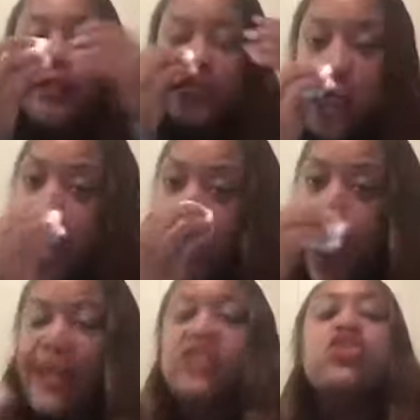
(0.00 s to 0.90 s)

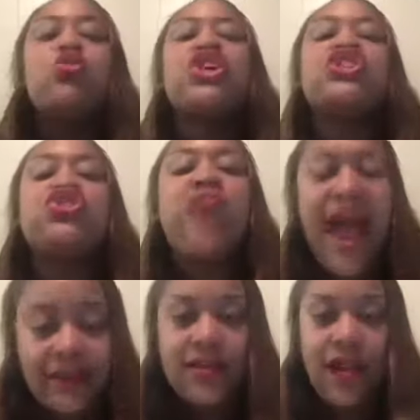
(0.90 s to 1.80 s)
designed to
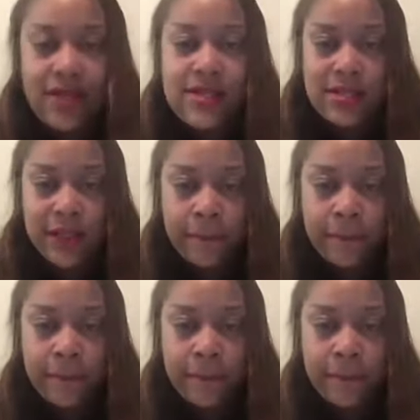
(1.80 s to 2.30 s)
distract us.